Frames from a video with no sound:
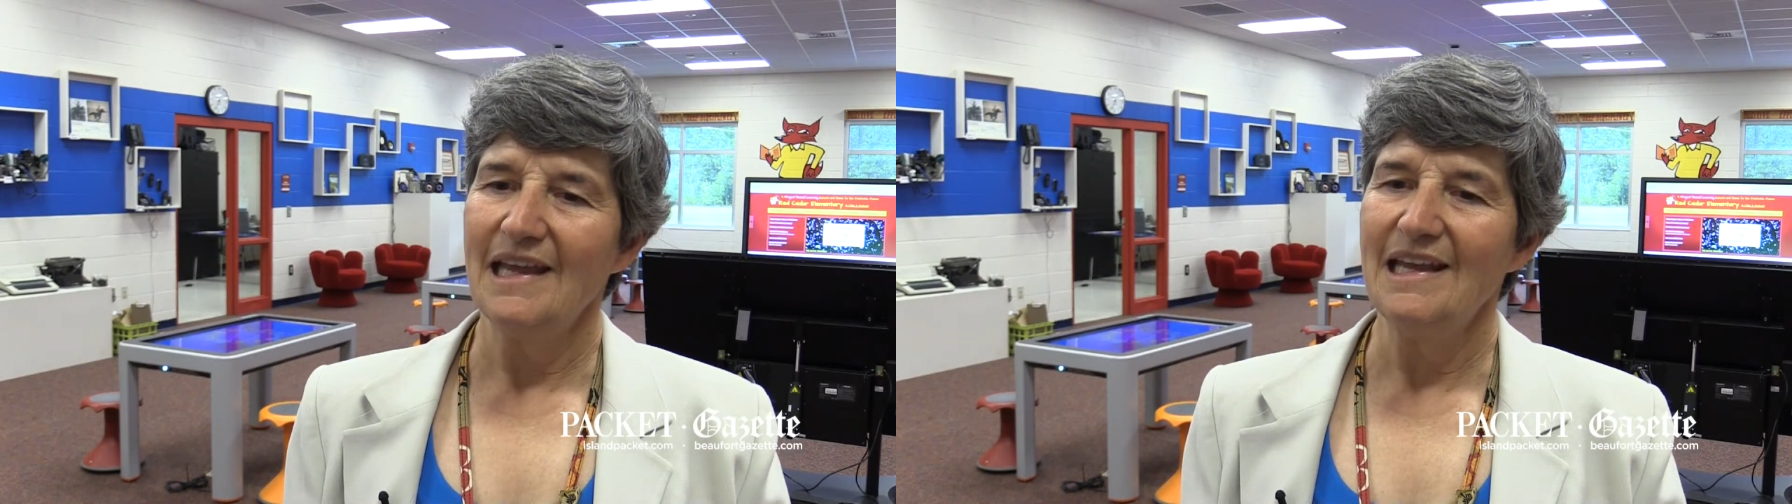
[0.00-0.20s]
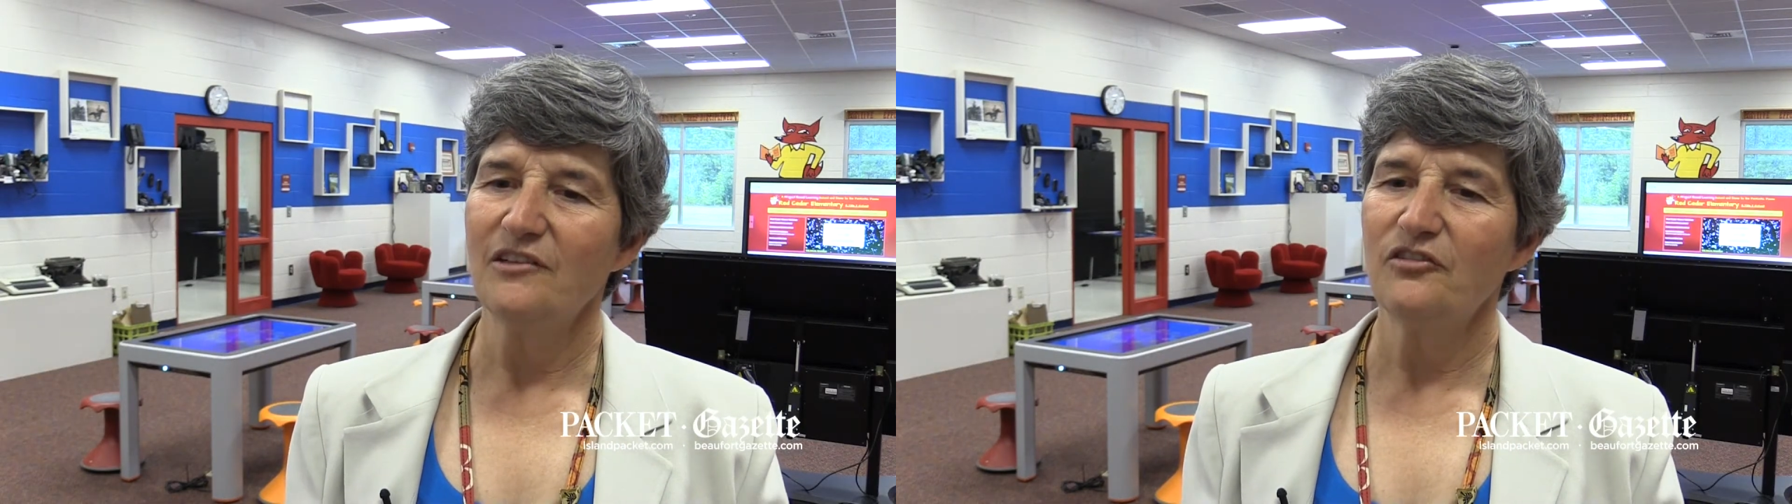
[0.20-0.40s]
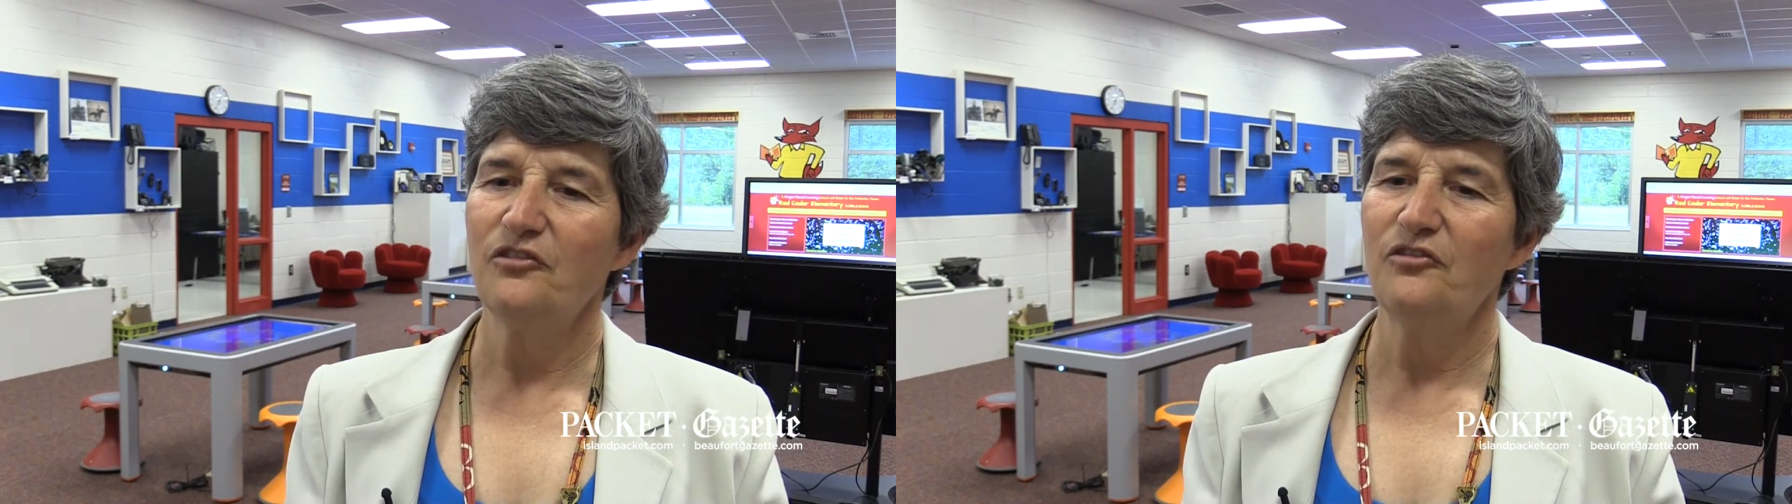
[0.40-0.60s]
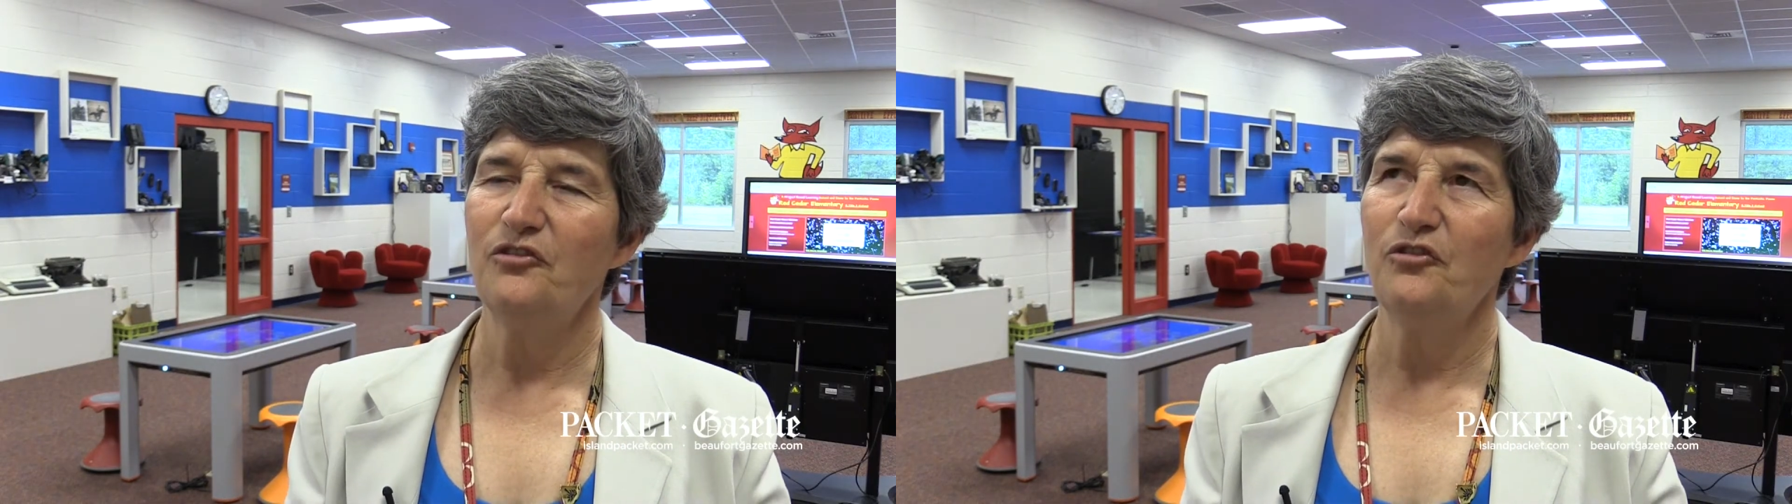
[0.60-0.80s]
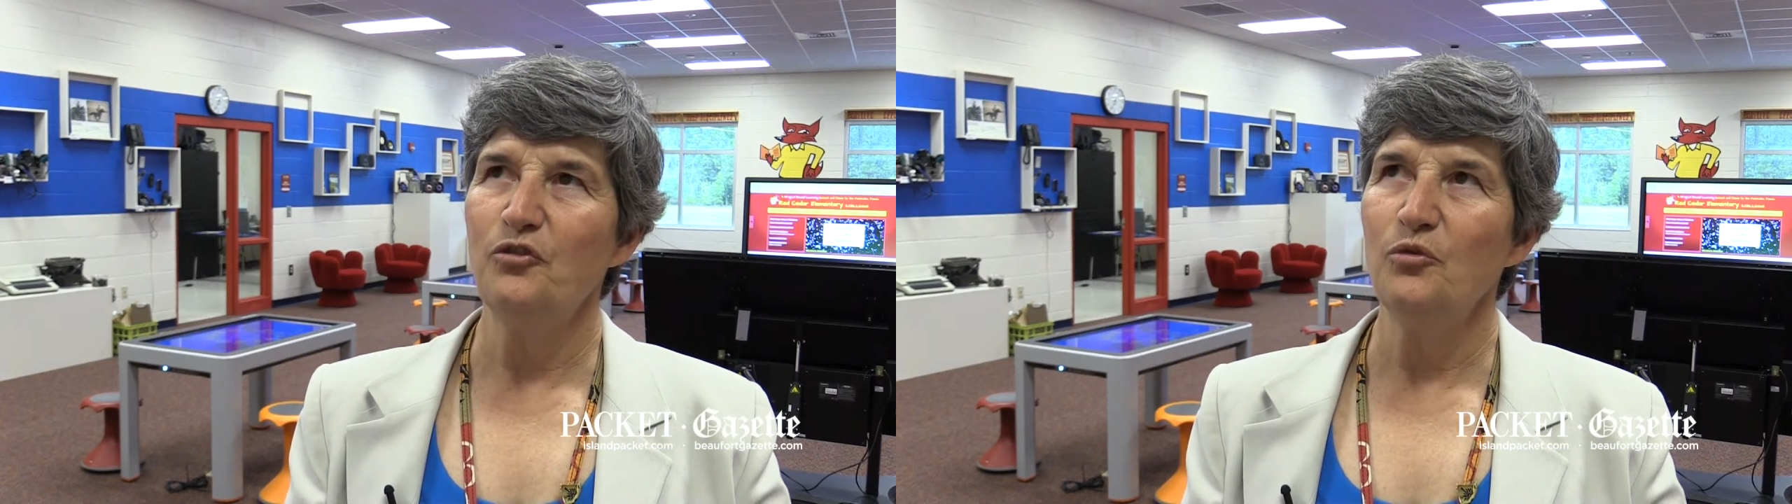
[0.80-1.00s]
it's
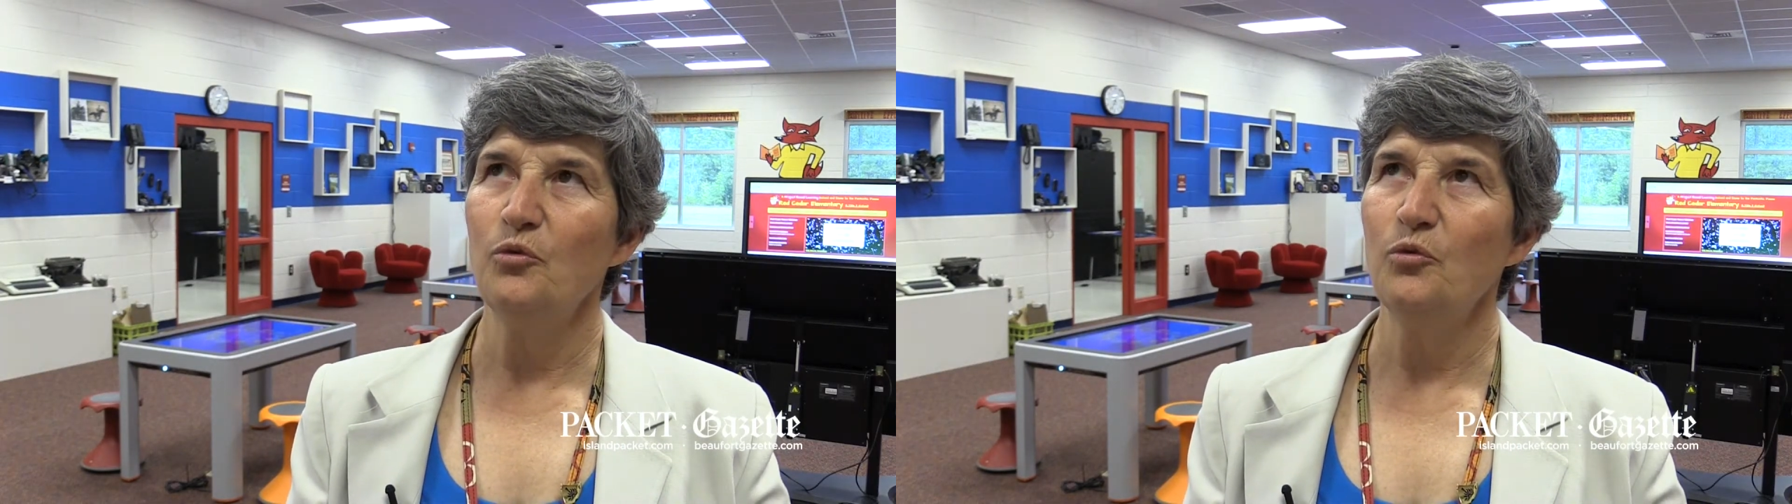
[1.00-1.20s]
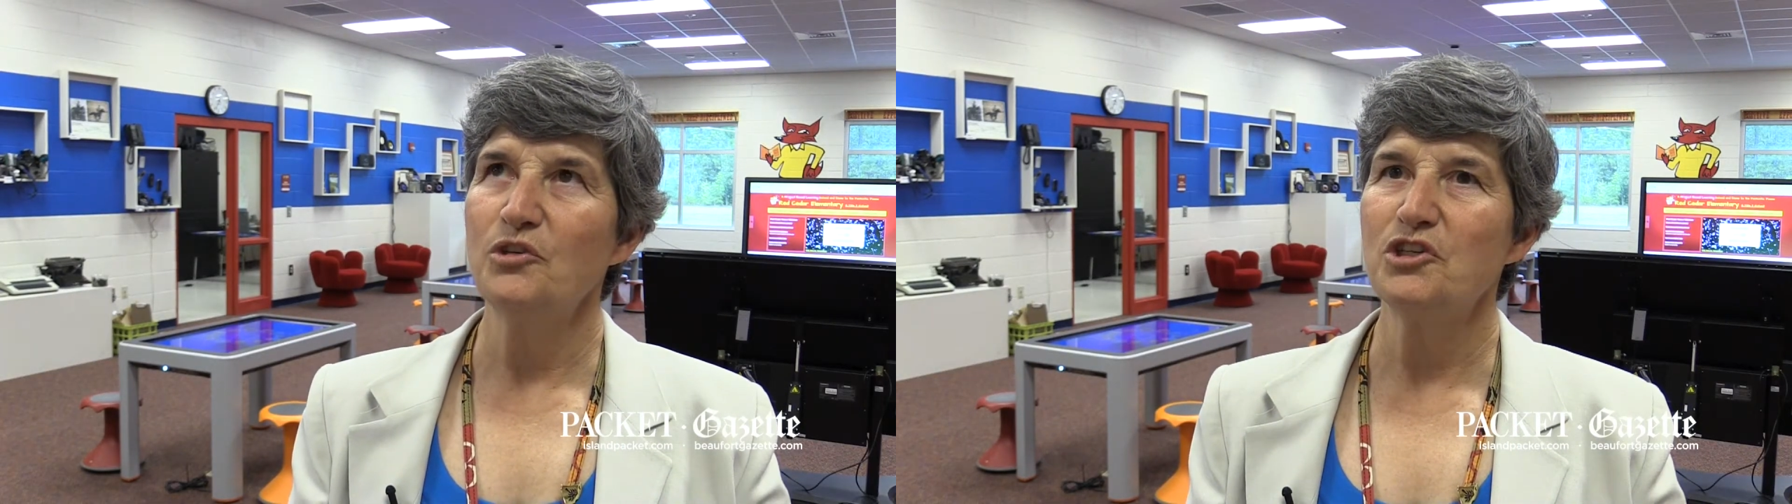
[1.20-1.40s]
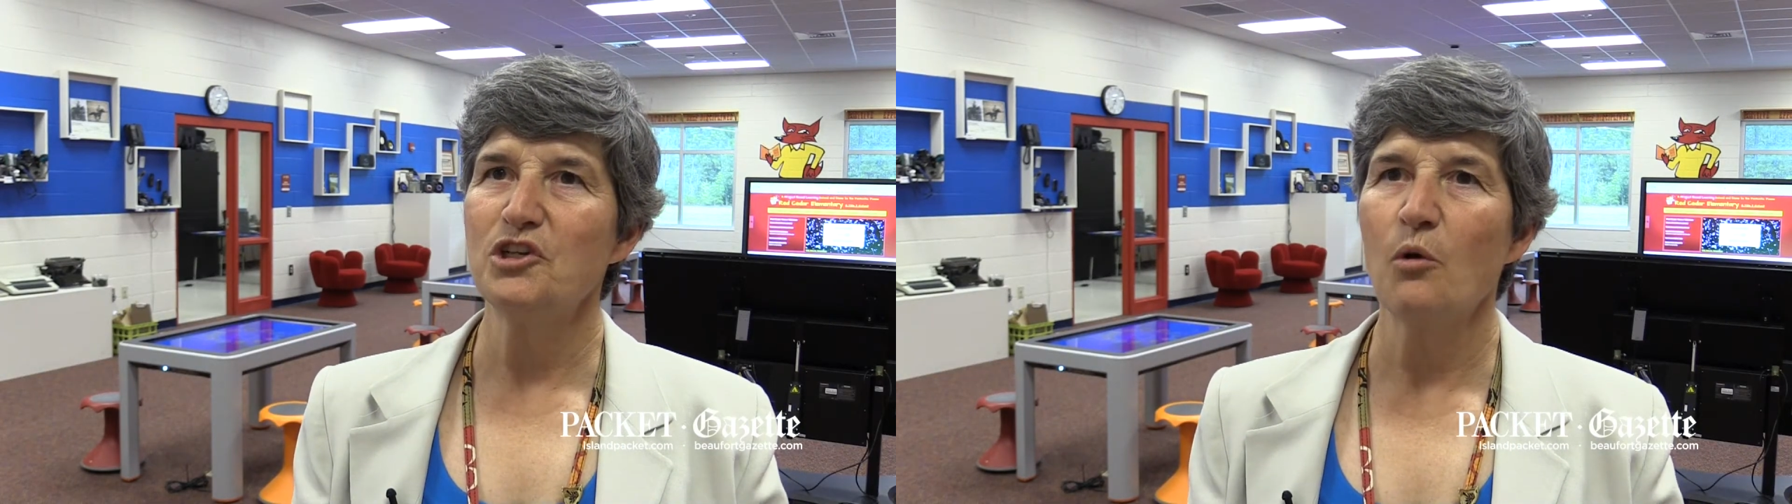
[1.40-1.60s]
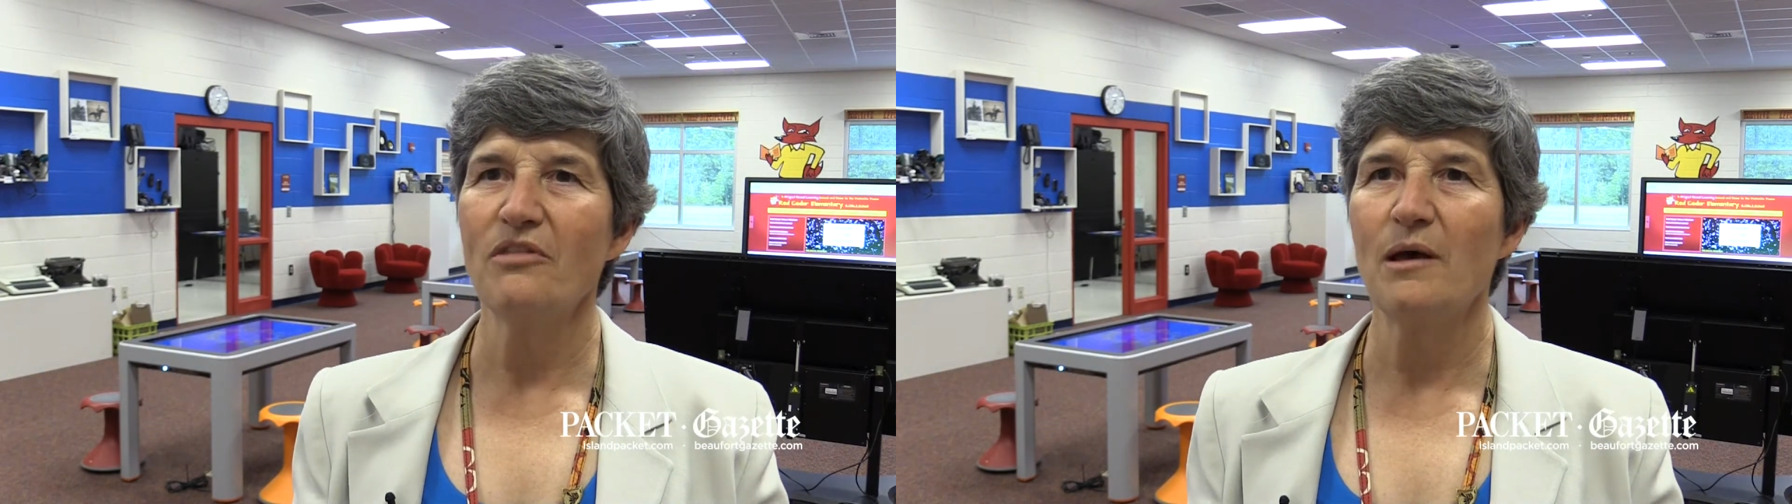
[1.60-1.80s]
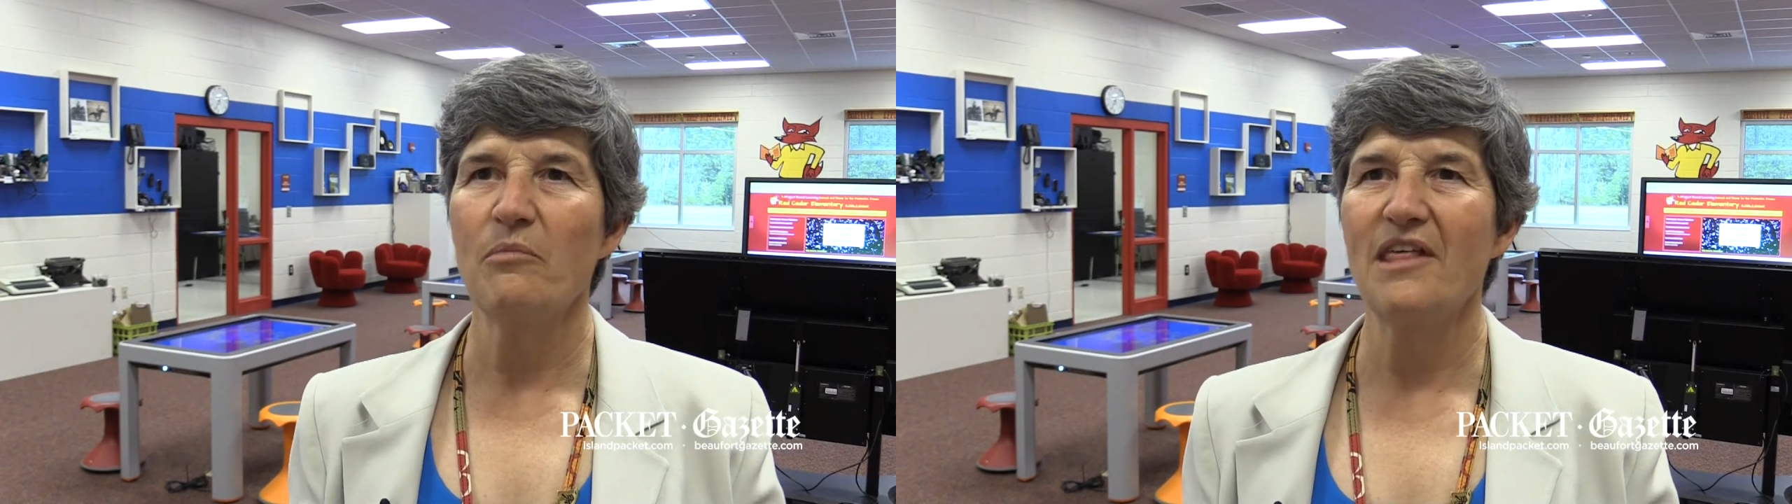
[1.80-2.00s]
to
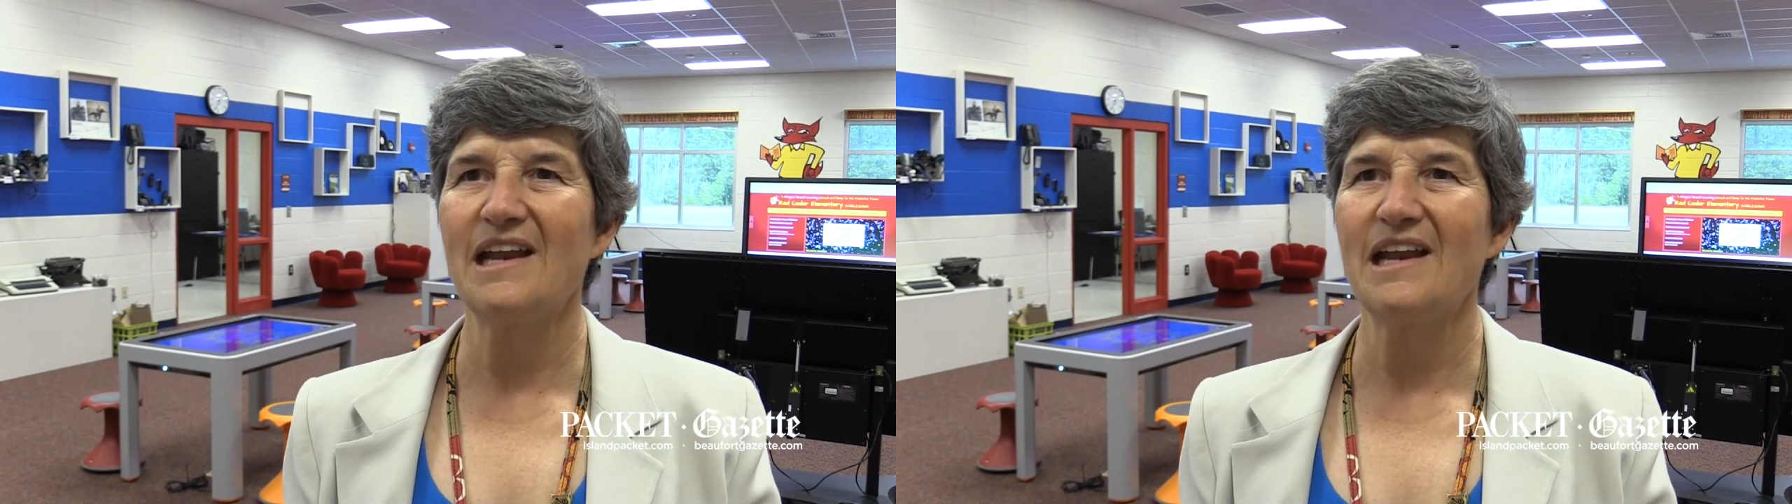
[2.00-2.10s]
show them